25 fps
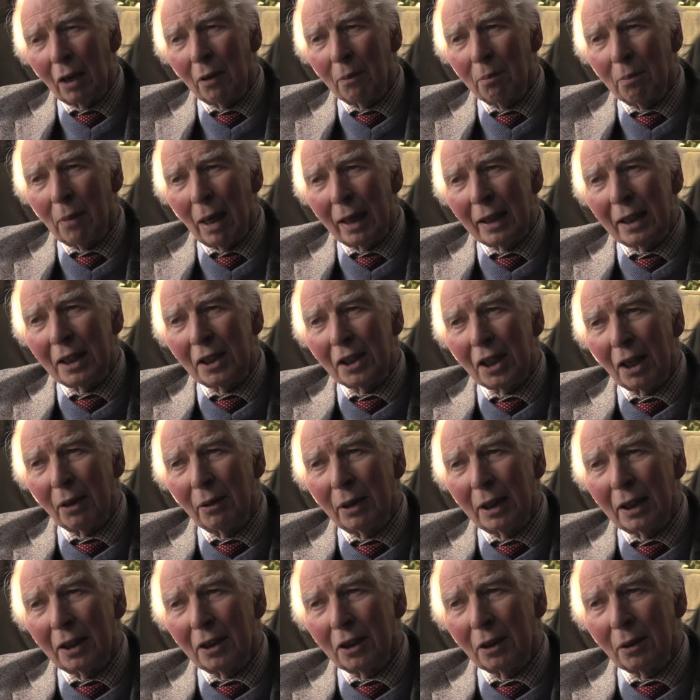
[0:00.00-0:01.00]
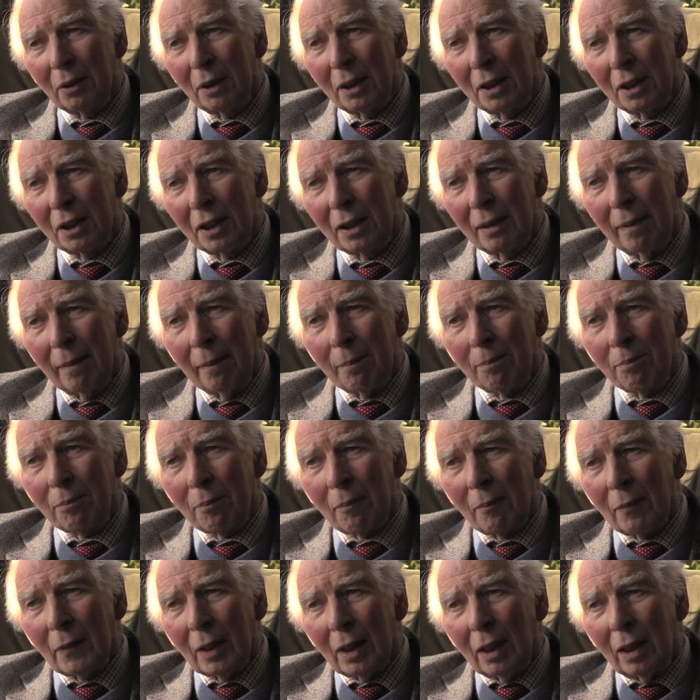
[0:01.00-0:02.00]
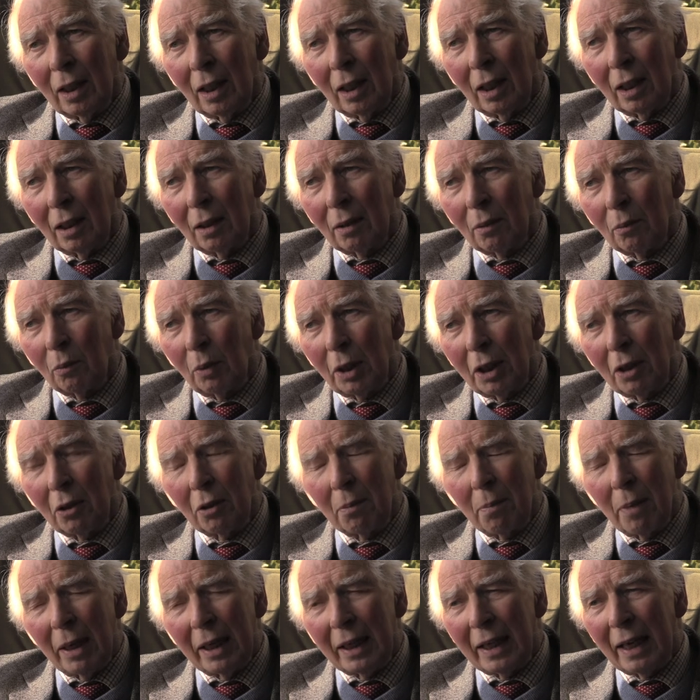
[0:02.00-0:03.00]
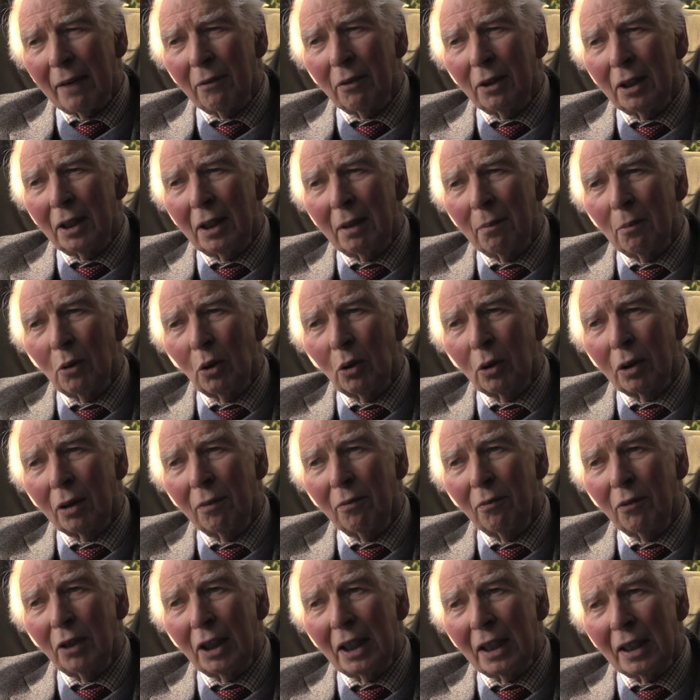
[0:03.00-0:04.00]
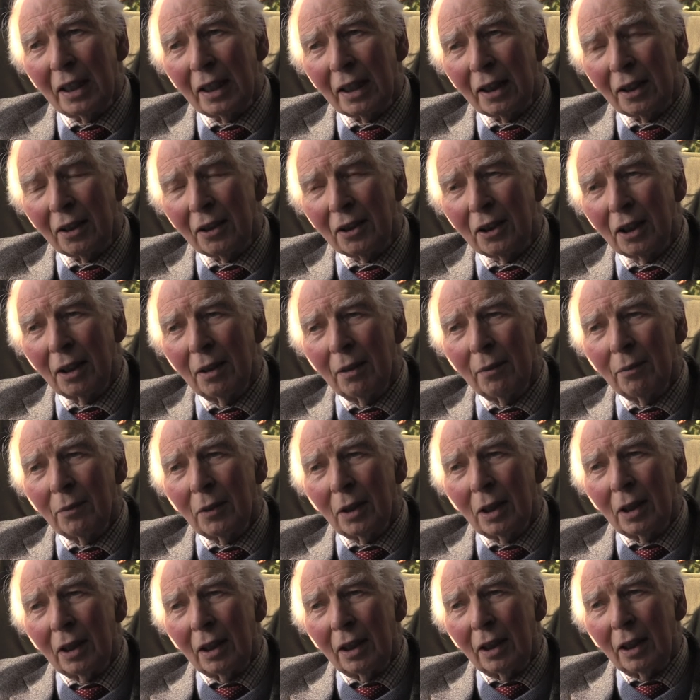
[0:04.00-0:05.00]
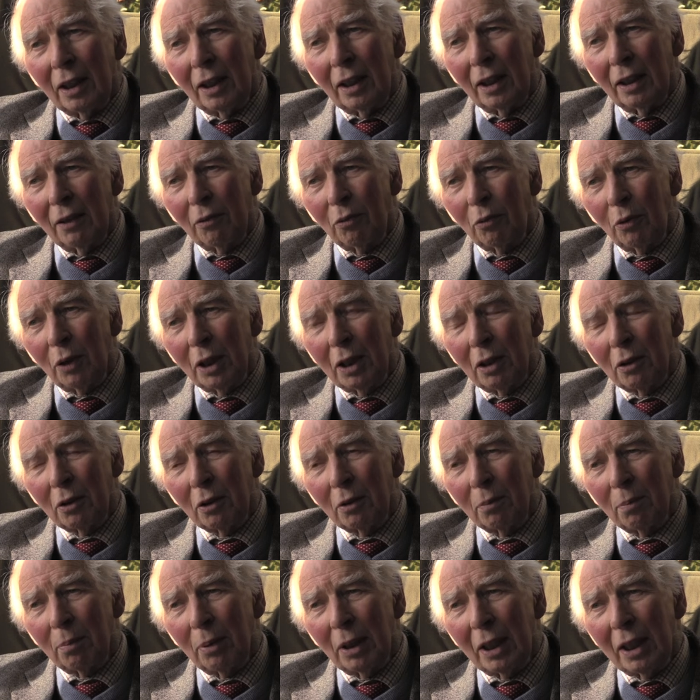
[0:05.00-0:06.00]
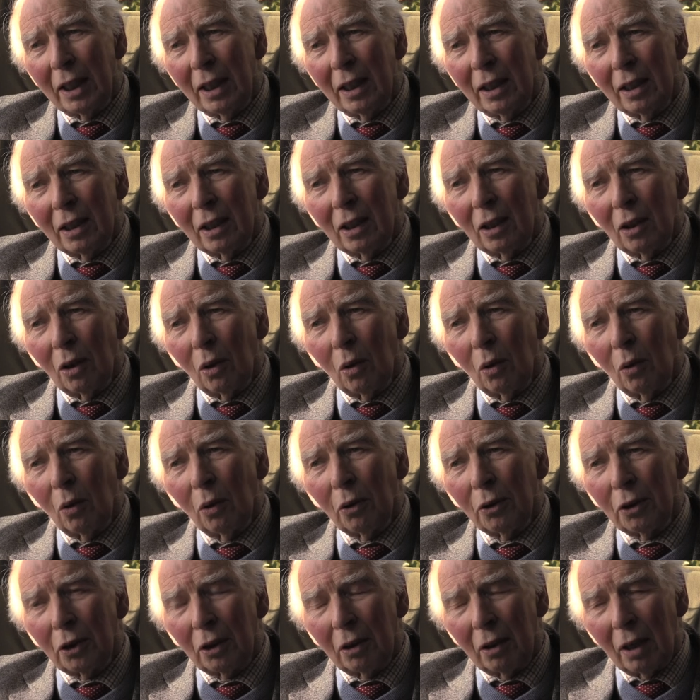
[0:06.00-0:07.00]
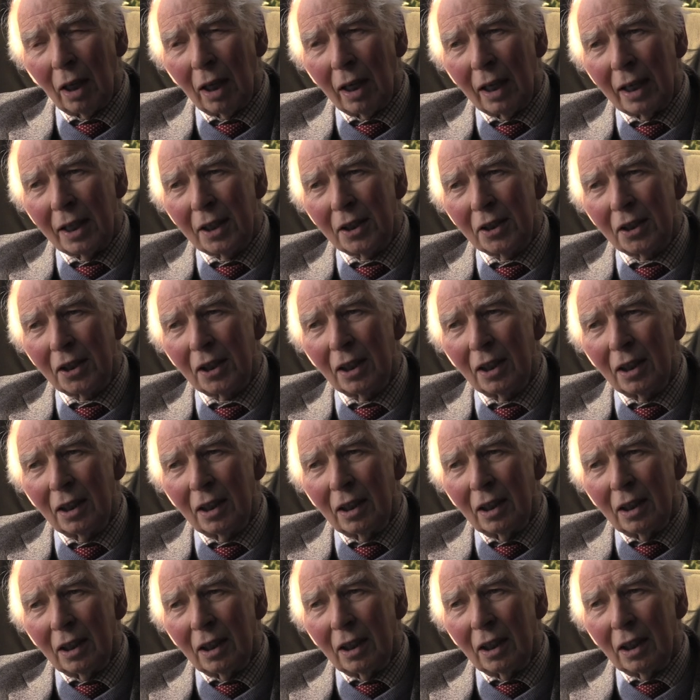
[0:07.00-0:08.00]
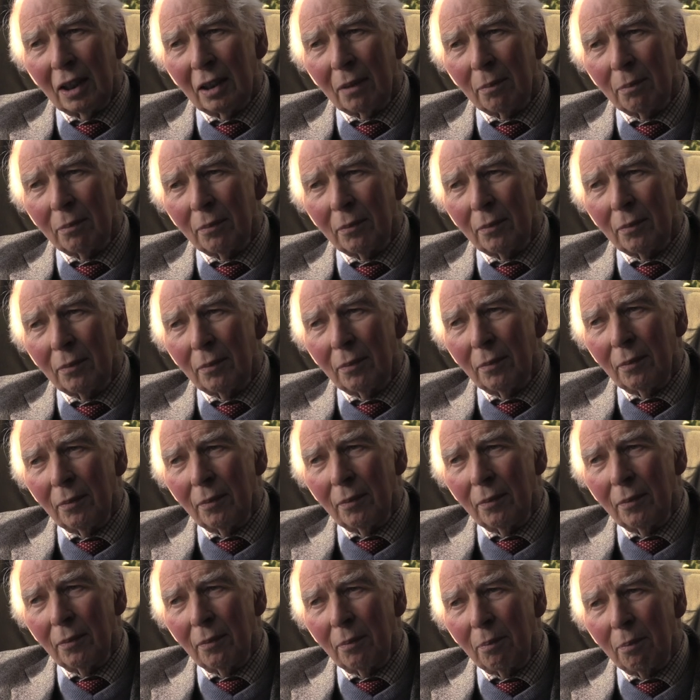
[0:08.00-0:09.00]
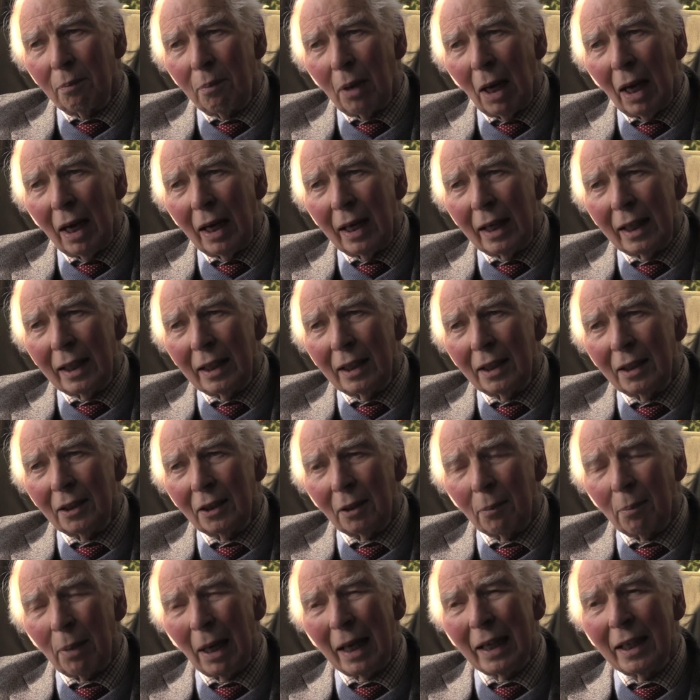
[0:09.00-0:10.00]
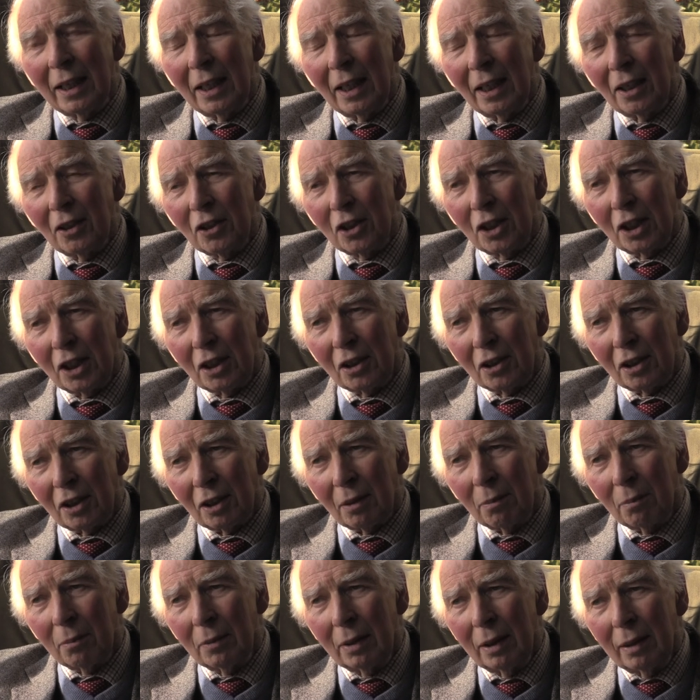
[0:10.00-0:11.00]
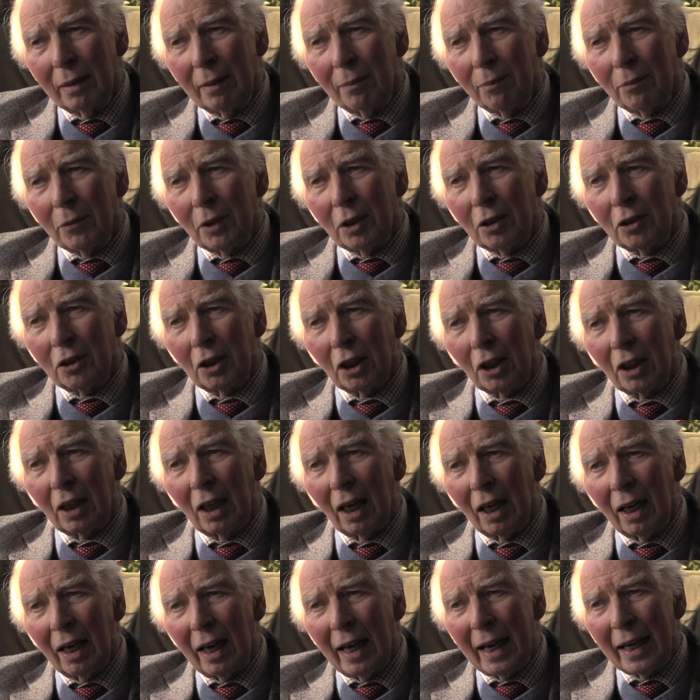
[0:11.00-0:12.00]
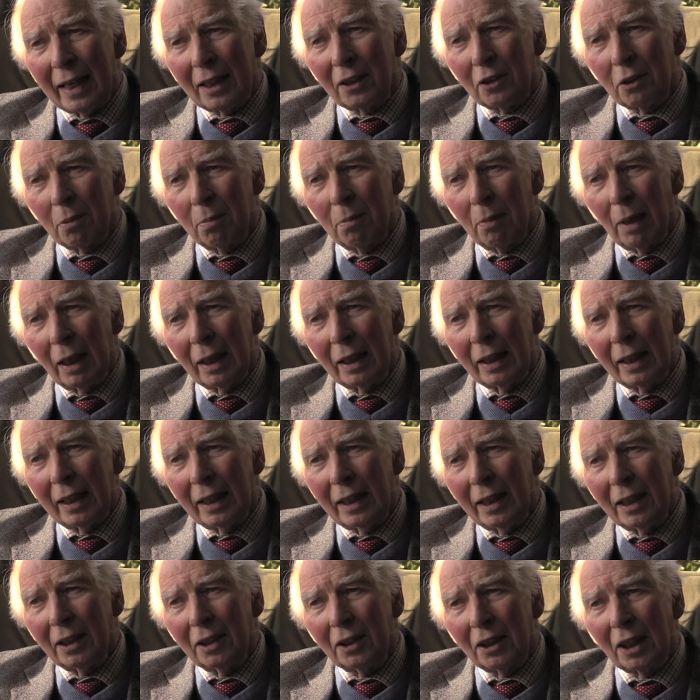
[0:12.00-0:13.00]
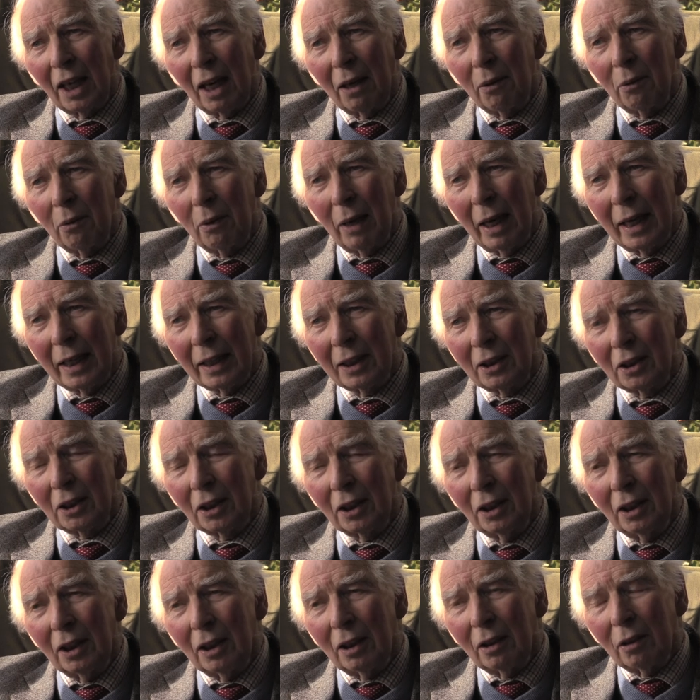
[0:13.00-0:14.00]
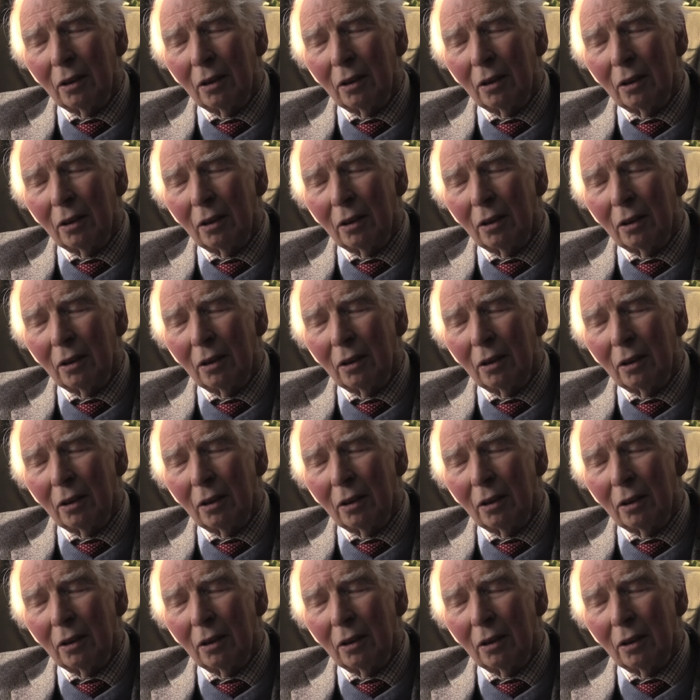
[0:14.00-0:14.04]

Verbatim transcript: uh, monies owing to us, uh, we could make everything more convenient if we could be authorised um, by the banking system to collect money direct